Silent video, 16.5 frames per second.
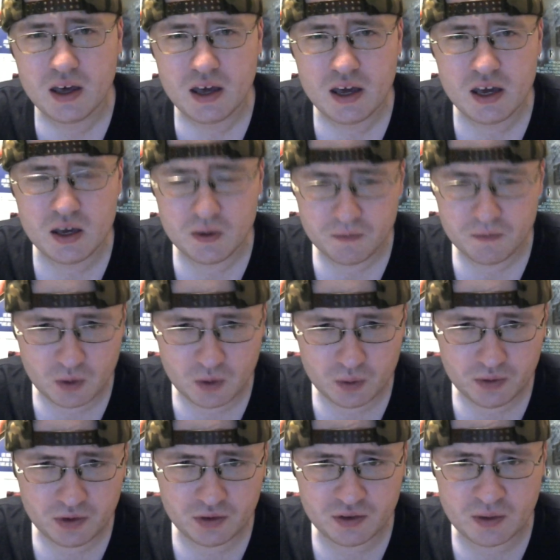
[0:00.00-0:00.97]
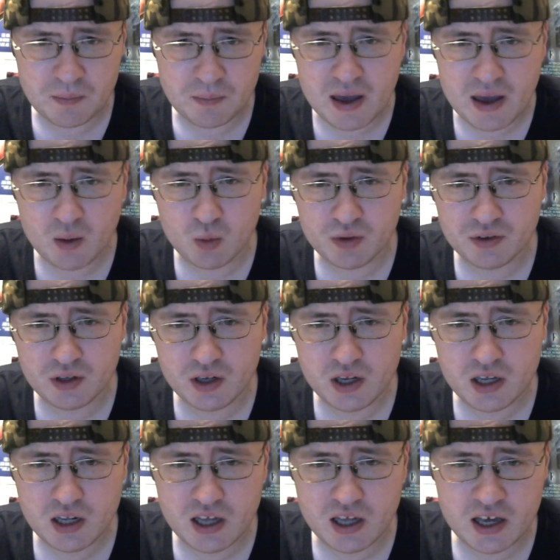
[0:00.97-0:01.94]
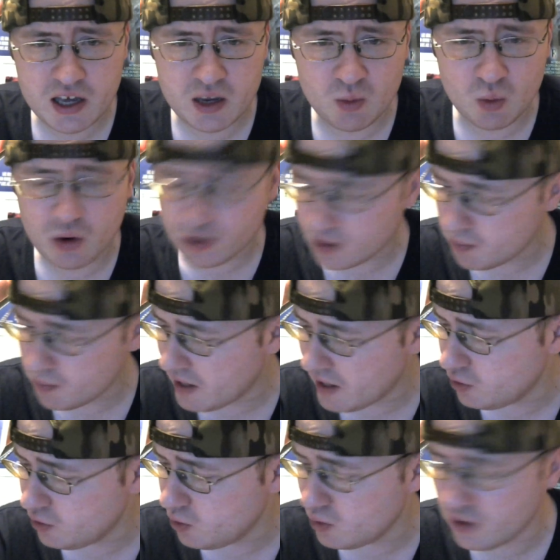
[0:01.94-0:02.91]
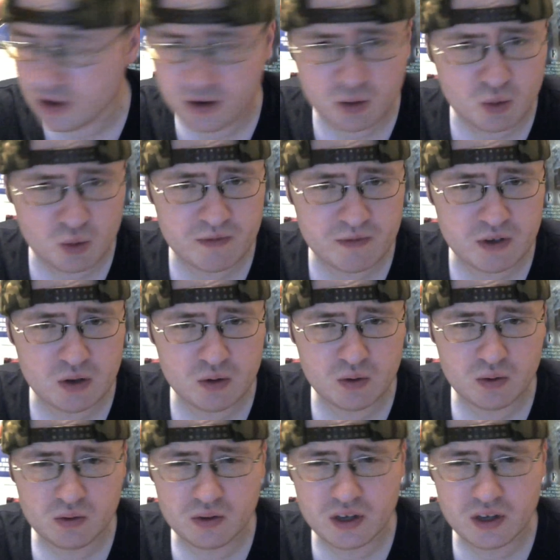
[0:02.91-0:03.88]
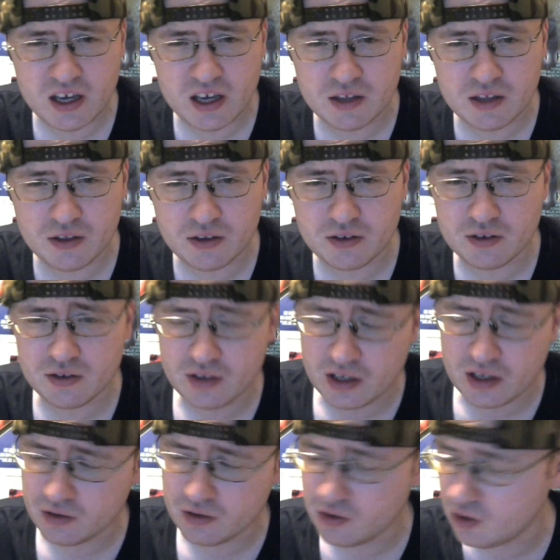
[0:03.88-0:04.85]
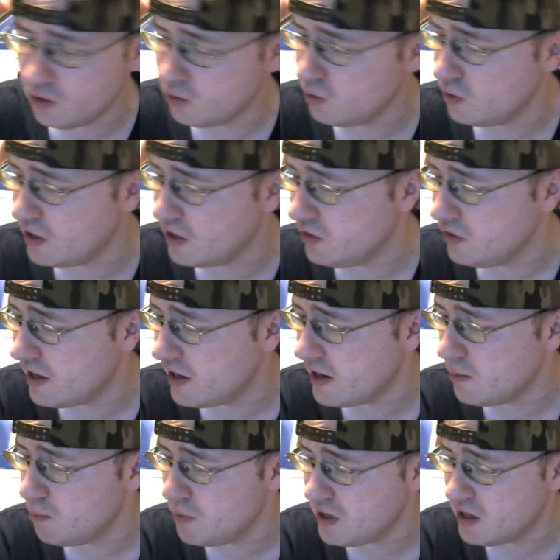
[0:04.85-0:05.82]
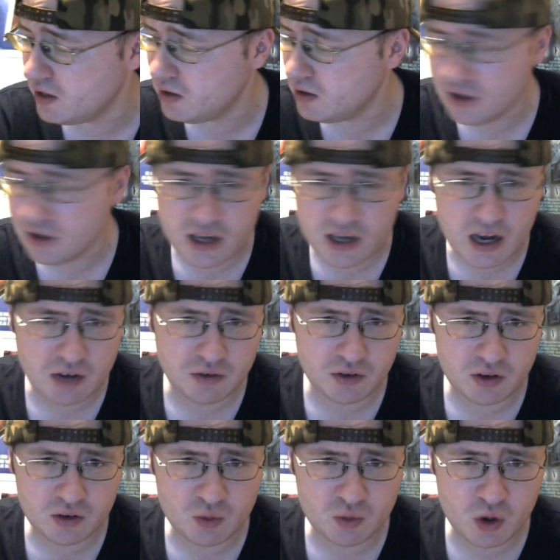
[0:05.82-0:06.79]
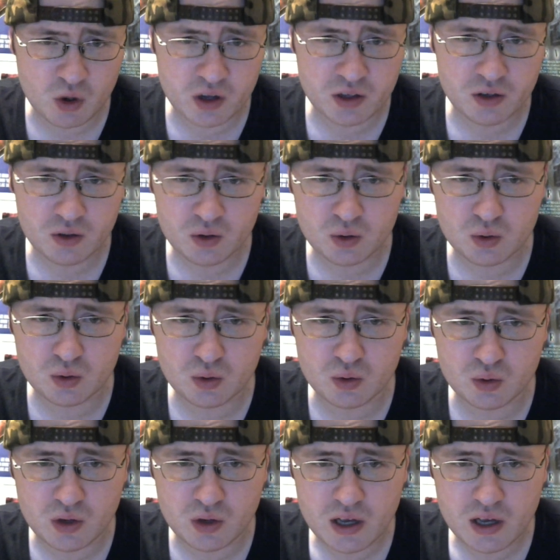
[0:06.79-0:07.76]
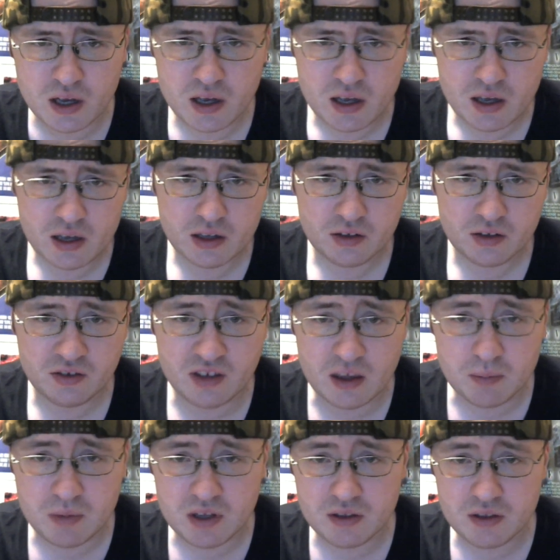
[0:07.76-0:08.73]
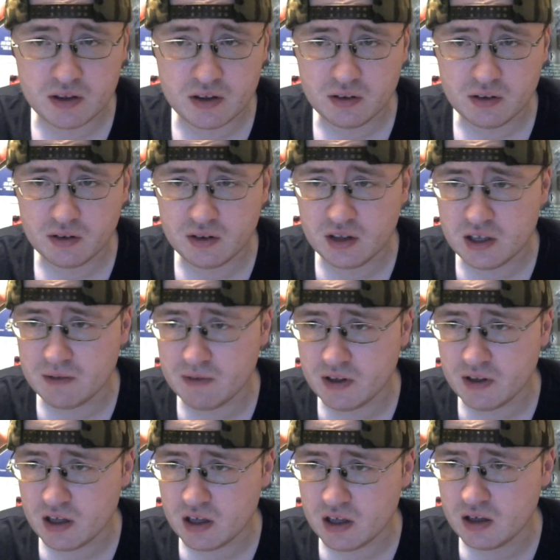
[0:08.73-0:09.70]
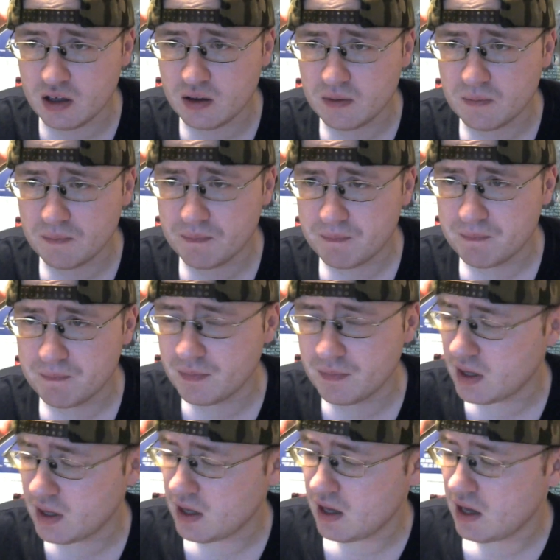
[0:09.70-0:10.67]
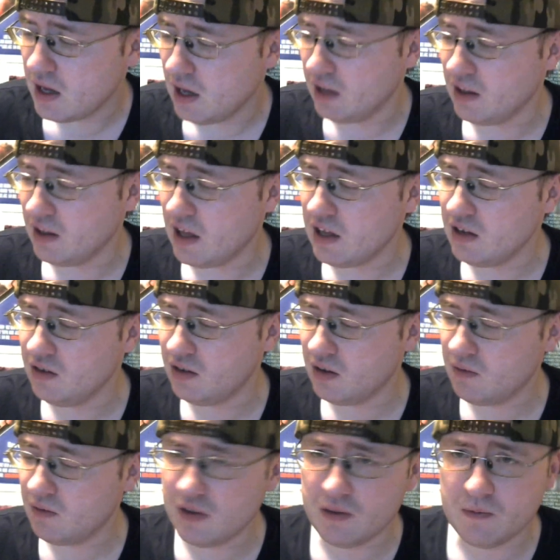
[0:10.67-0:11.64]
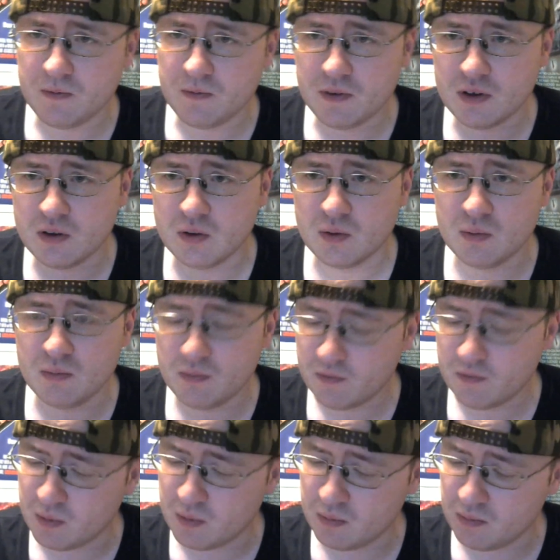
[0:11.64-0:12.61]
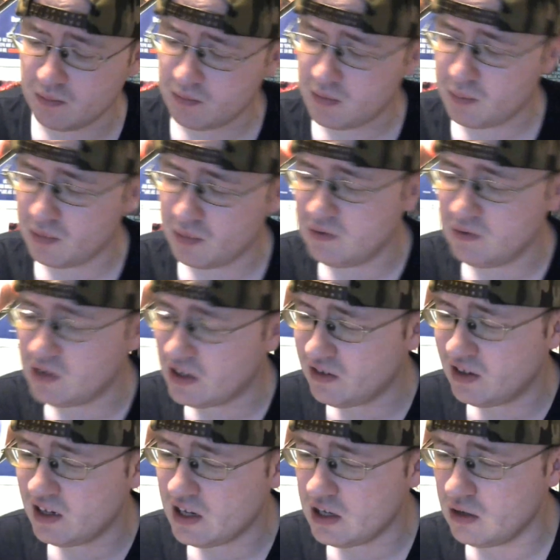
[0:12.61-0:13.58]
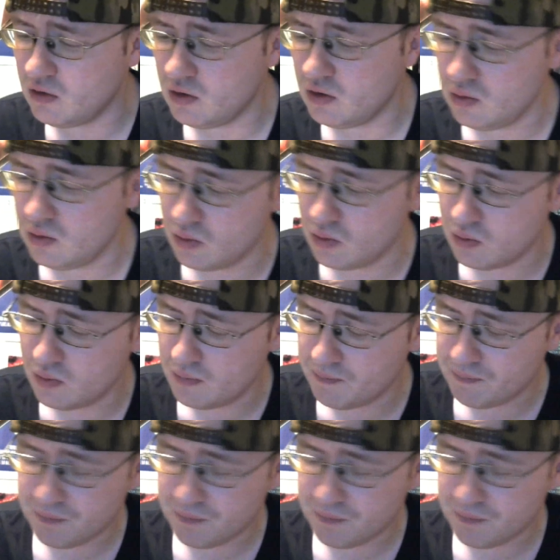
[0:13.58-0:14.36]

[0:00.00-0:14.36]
Hey folks, this is Matt once again and welcome back to another review and this is thanks to Nice guy Ben, actually this one, who sent me this DVD and that is of the film from, I believe 1982,